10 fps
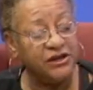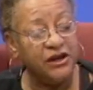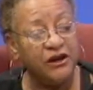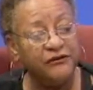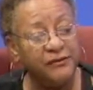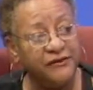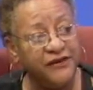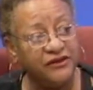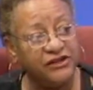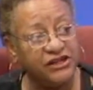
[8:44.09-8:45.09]
from the
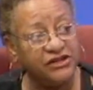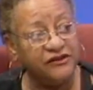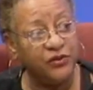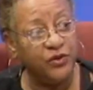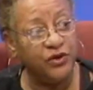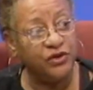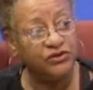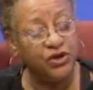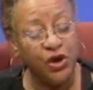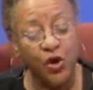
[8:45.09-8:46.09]
foundation of the world
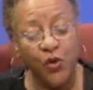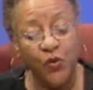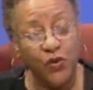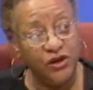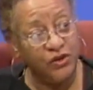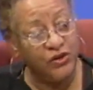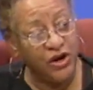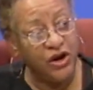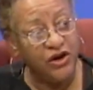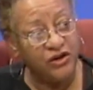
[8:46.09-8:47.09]
will
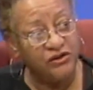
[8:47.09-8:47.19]
occur,